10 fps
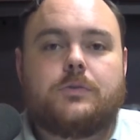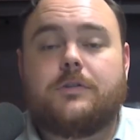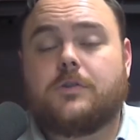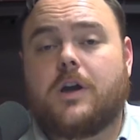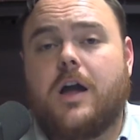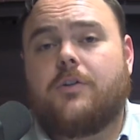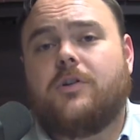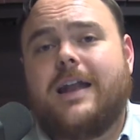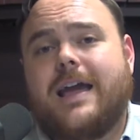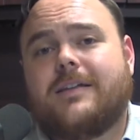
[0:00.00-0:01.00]
These are
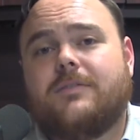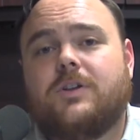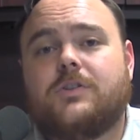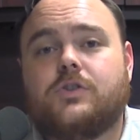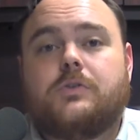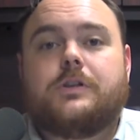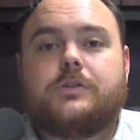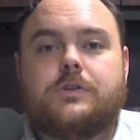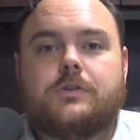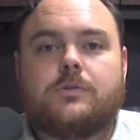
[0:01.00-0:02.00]
concrete activities you
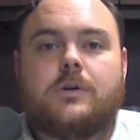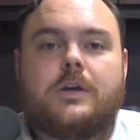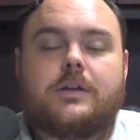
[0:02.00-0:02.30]
can do